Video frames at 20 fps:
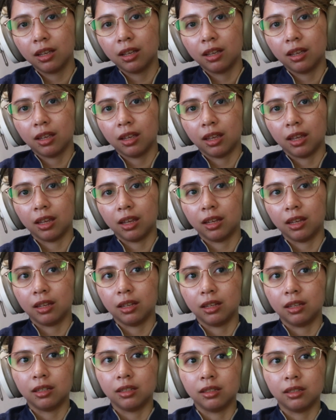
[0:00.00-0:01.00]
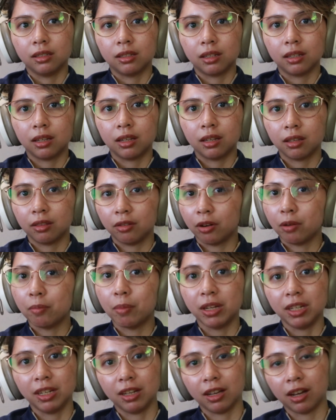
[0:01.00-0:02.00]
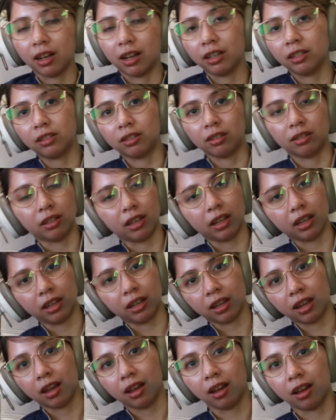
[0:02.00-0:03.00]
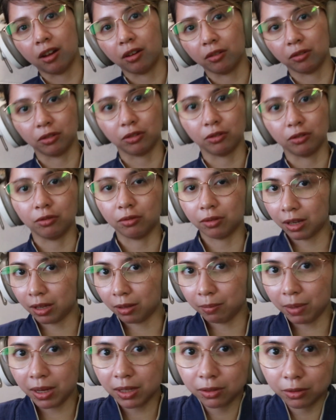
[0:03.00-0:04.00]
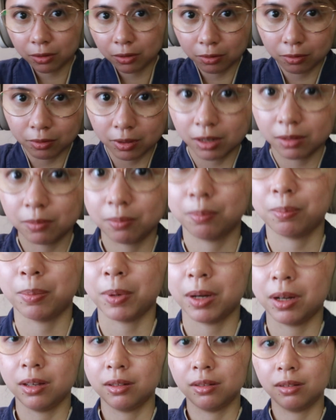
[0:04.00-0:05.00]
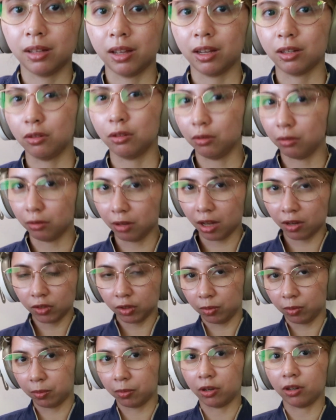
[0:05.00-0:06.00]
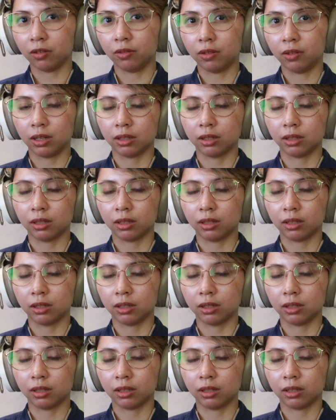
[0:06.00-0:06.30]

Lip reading: And there are many guides on like how you can best do it, but like you don't have to be perfect.